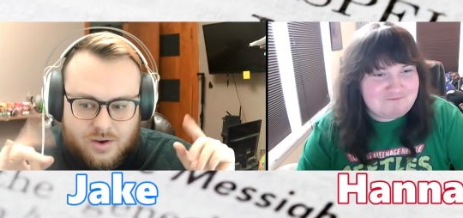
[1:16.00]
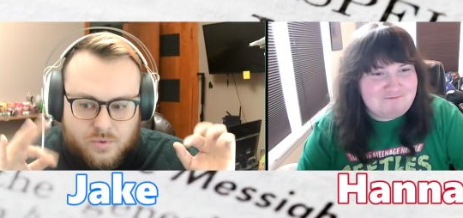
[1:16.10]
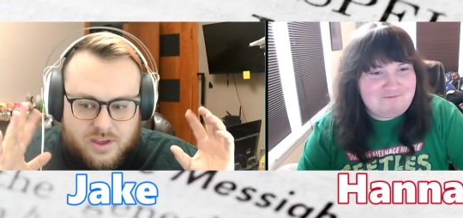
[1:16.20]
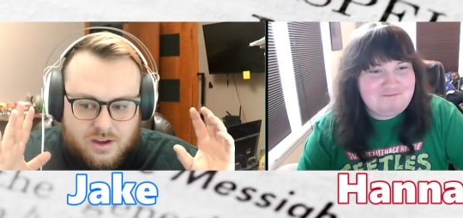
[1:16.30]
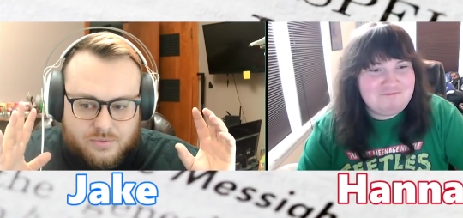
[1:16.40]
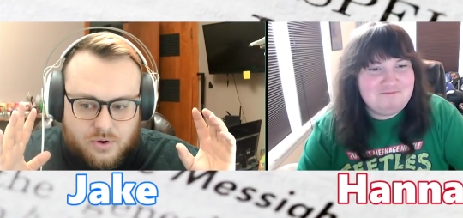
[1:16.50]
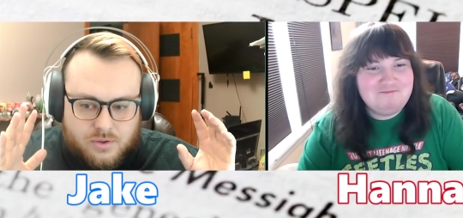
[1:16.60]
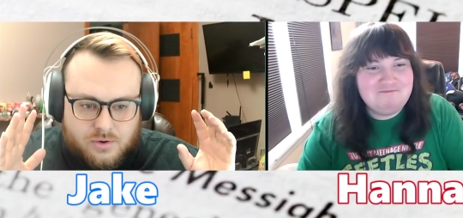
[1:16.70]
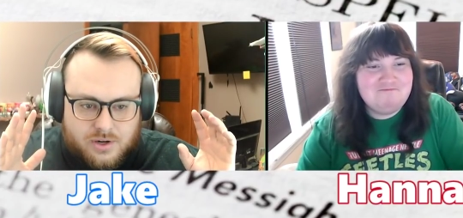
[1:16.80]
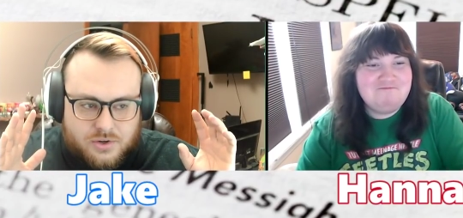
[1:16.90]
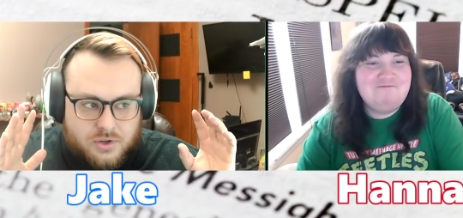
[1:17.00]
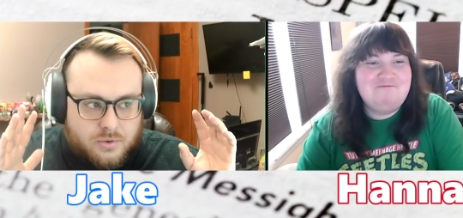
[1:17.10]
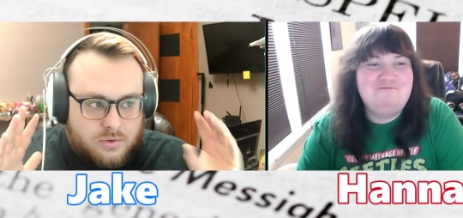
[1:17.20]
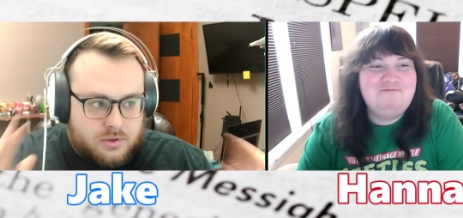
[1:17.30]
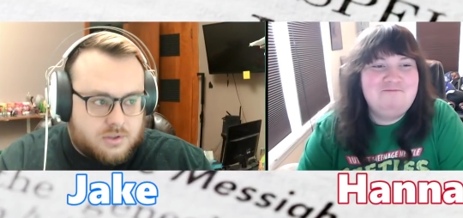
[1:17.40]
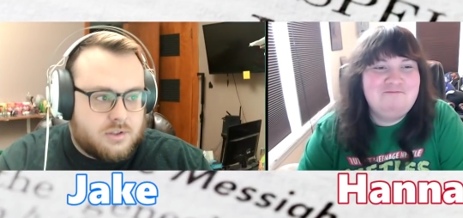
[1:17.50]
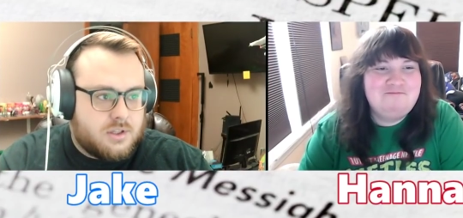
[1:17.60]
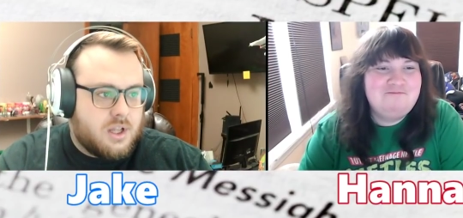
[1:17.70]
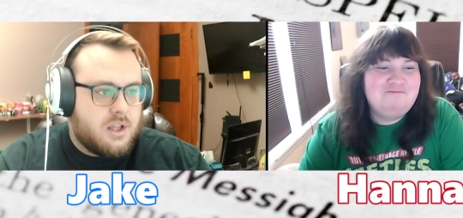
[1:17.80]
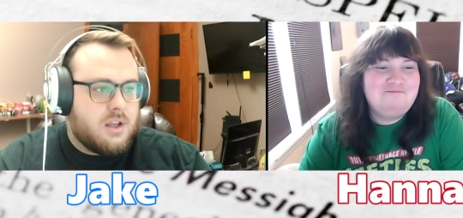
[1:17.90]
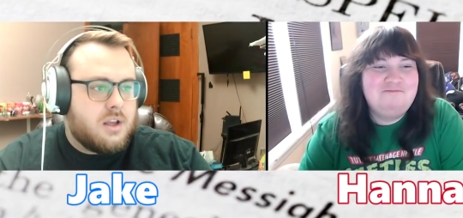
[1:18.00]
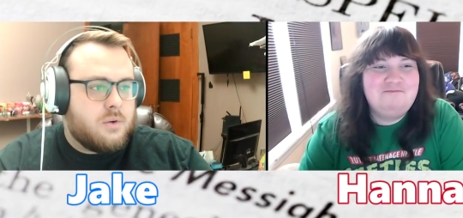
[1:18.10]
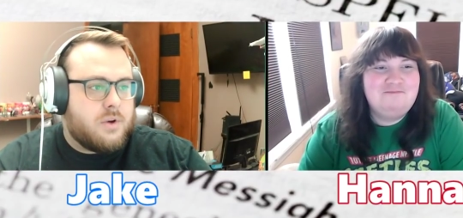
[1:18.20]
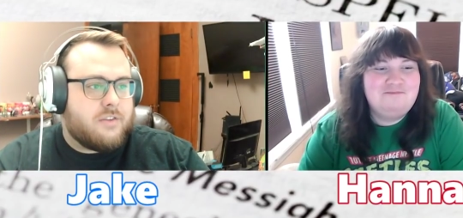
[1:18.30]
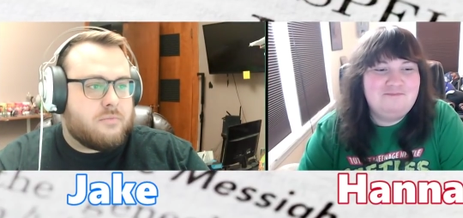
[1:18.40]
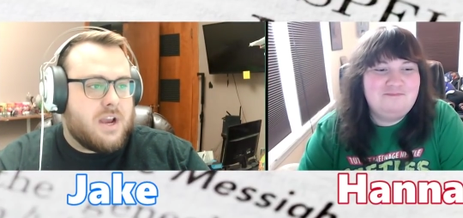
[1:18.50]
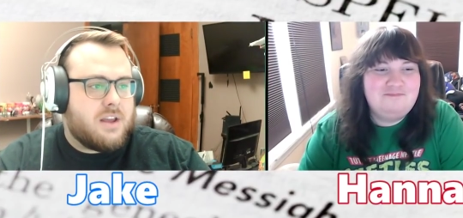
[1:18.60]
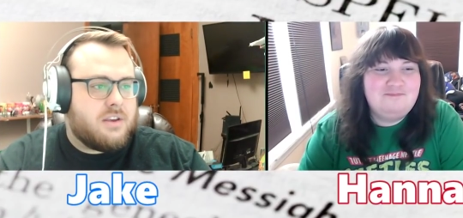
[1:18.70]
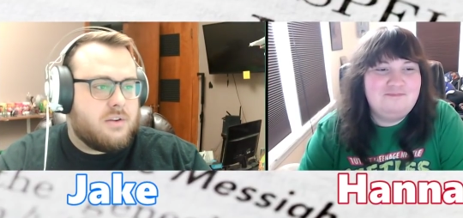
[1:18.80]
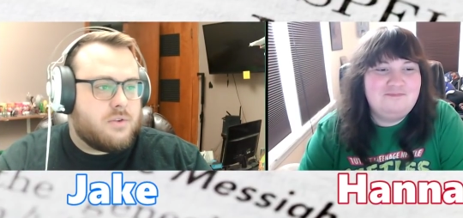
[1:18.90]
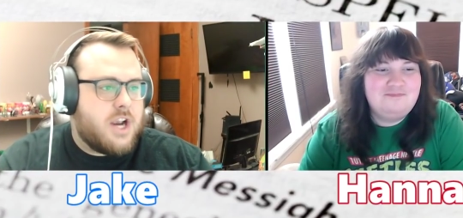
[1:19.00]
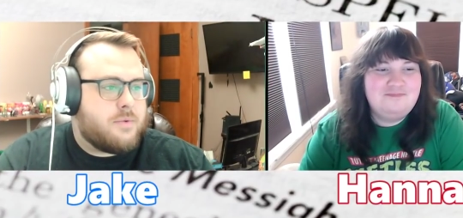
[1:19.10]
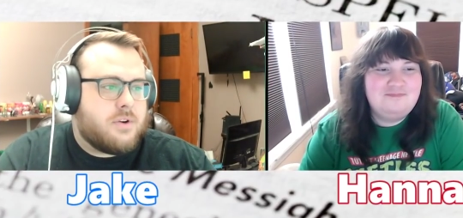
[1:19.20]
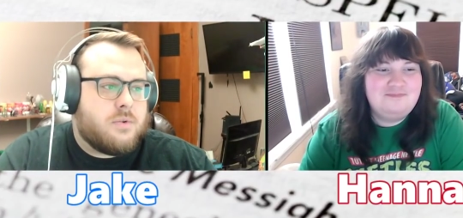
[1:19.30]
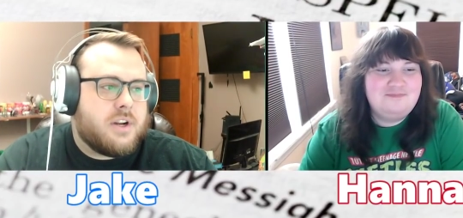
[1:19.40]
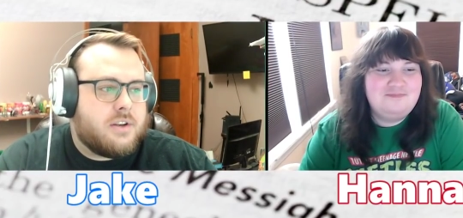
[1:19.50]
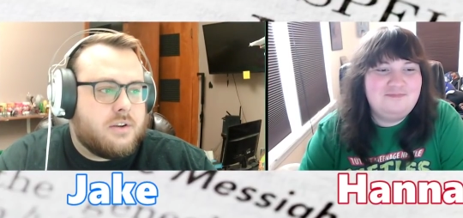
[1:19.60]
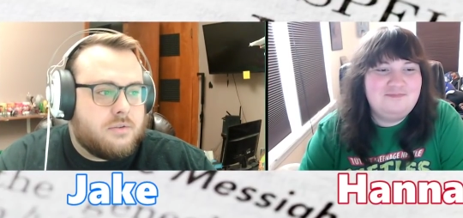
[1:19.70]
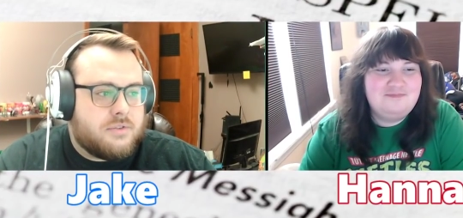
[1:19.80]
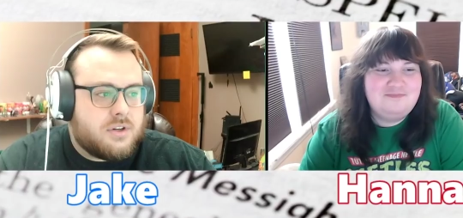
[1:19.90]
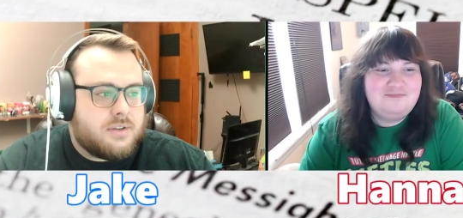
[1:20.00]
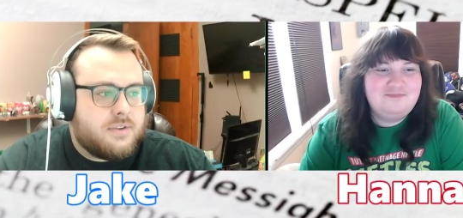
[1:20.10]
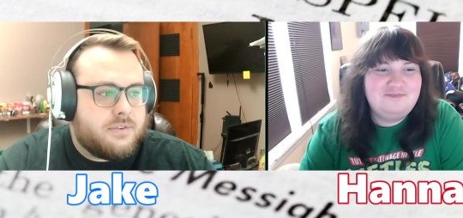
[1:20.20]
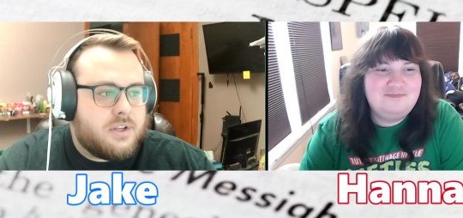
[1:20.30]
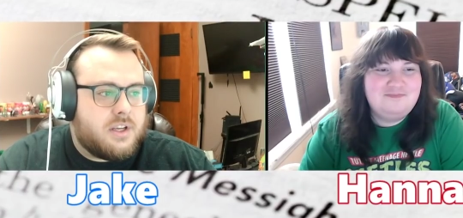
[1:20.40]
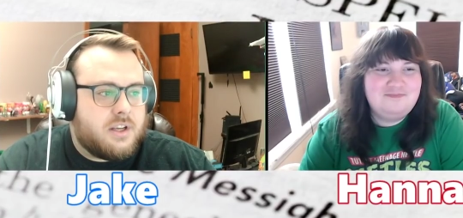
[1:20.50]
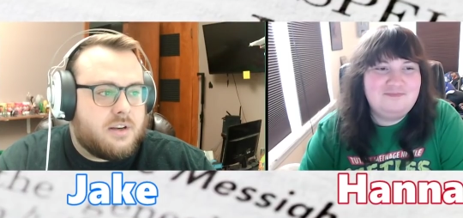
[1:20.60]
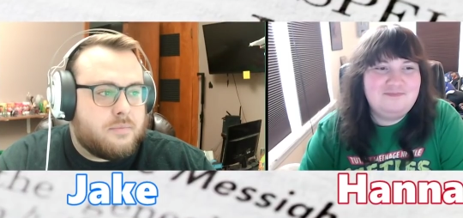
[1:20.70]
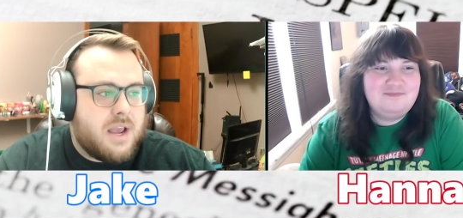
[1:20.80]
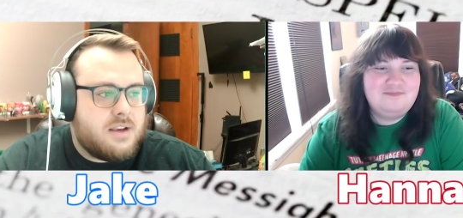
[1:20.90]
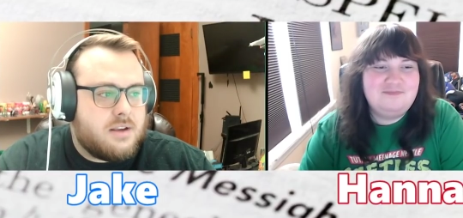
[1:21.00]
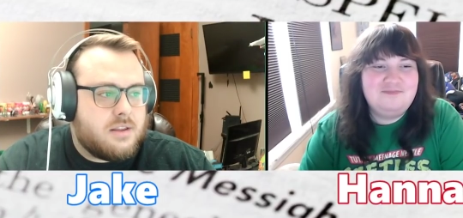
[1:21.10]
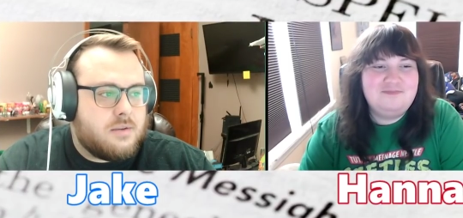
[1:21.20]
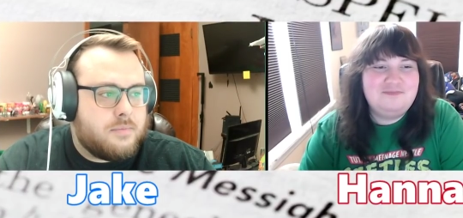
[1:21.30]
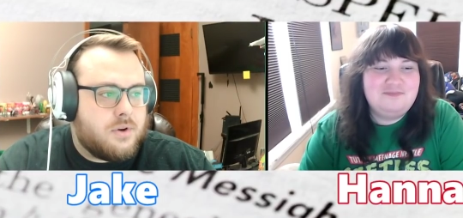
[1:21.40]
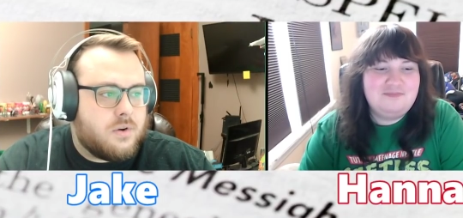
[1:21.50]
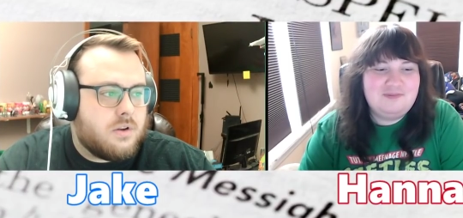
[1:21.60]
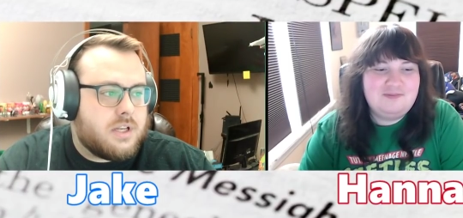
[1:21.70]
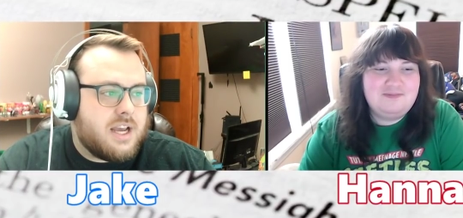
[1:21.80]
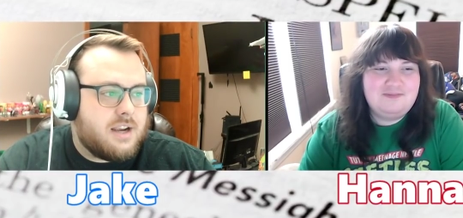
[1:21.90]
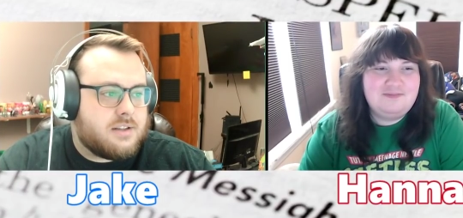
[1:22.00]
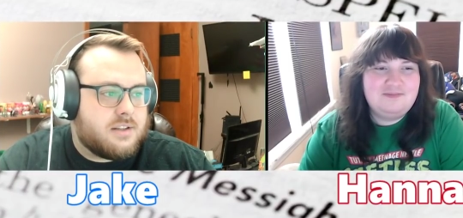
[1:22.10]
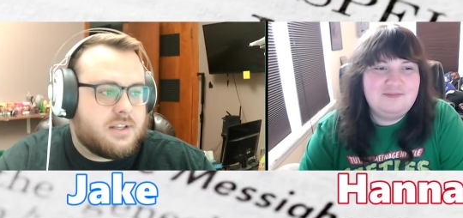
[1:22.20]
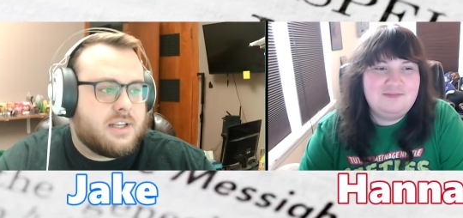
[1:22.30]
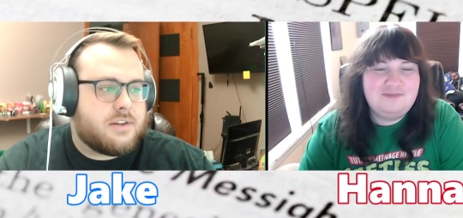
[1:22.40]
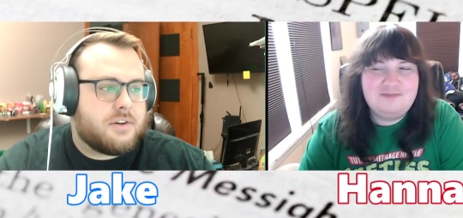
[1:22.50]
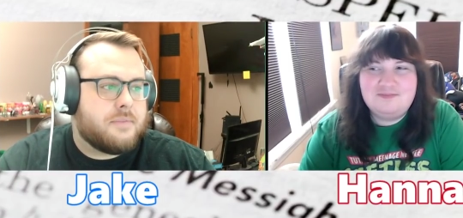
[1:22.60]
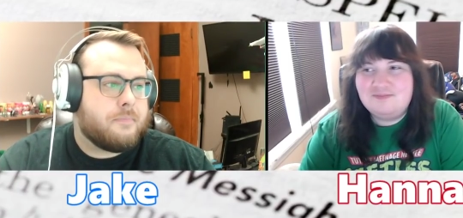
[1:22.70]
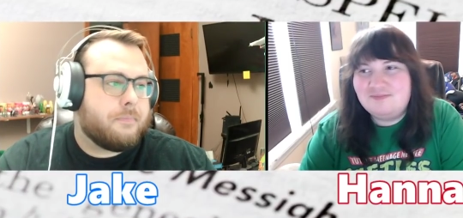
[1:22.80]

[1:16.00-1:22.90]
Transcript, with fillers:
Speaker 1: without further ado, we have Matthew chapter 22, verse 15, paying the imperial tax to Caesar.